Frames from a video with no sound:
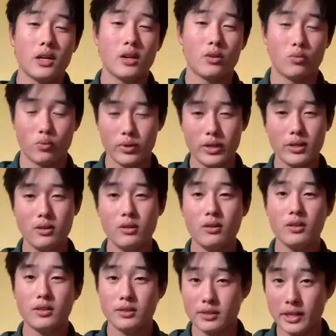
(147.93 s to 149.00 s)
Real,
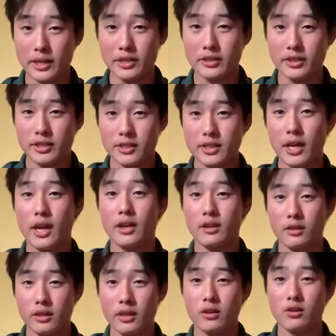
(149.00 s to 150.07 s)
dangerous, and
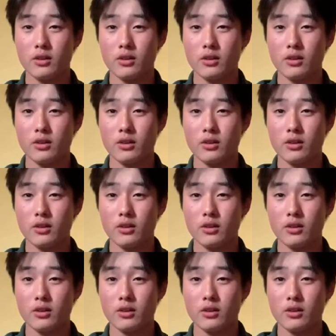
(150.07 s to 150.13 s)
illegal